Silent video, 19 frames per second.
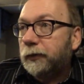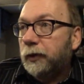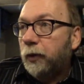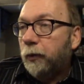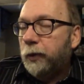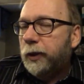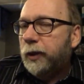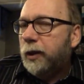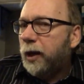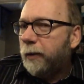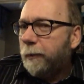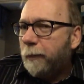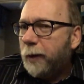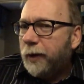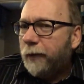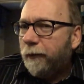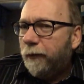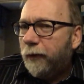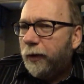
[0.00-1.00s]
we kind of
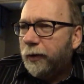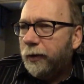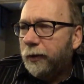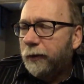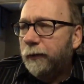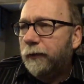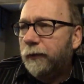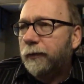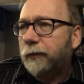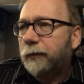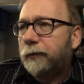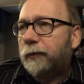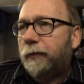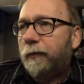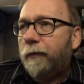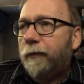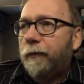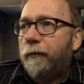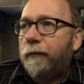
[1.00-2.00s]
make fun of
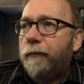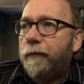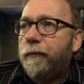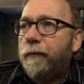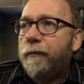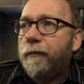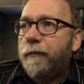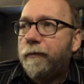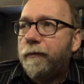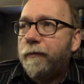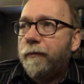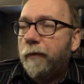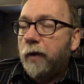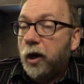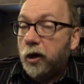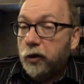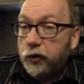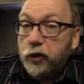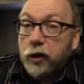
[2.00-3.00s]

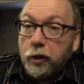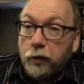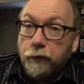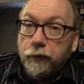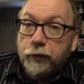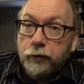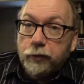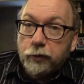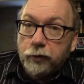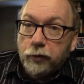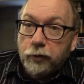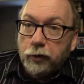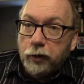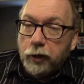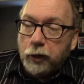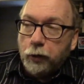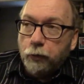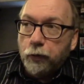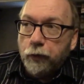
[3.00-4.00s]
ourselves.
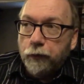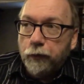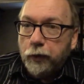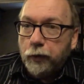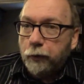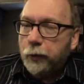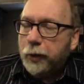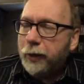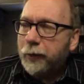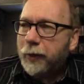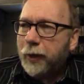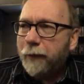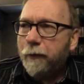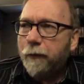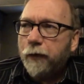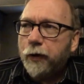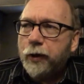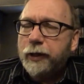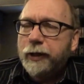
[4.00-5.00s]
Like we're very we I have a
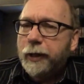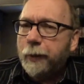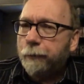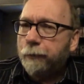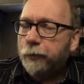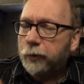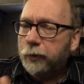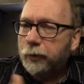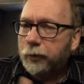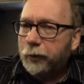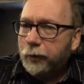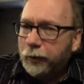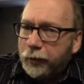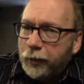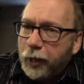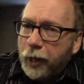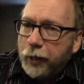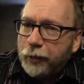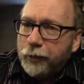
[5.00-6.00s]
very
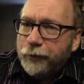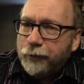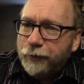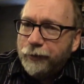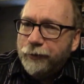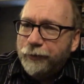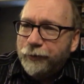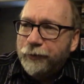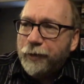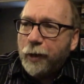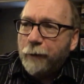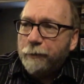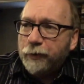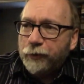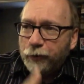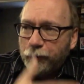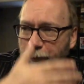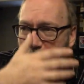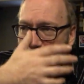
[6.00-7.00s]
deprecating type of
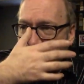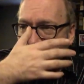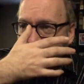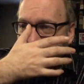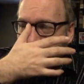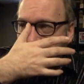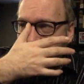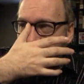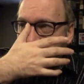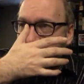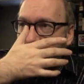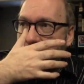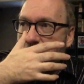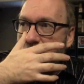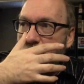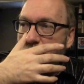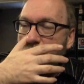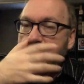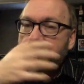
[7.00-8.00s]
humor
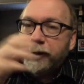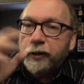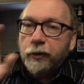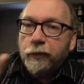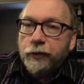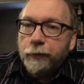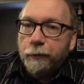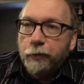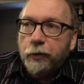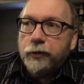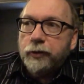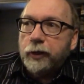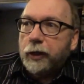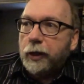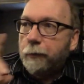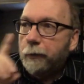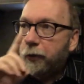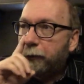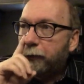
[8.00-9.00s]
there was a series of books that
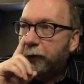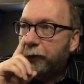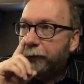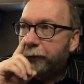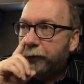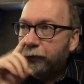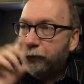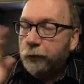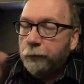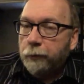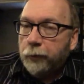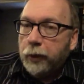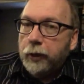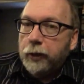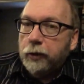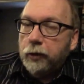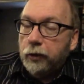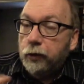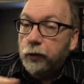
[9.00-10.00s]
came out, Those written by
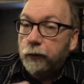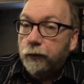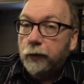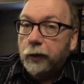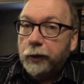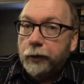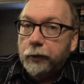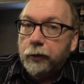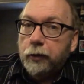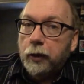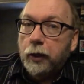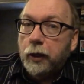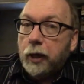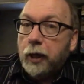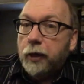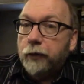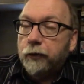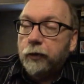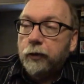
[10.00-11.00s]
a Newfoundland uh,
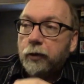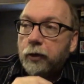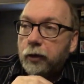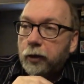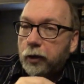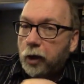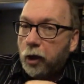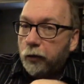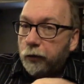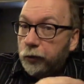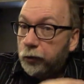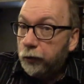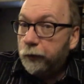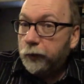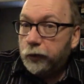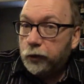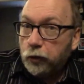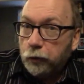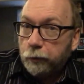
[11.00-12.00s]
author called
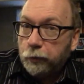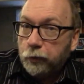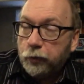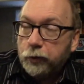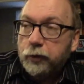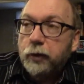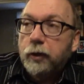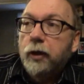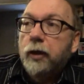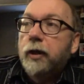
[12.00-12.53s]
Newfie Joke Books.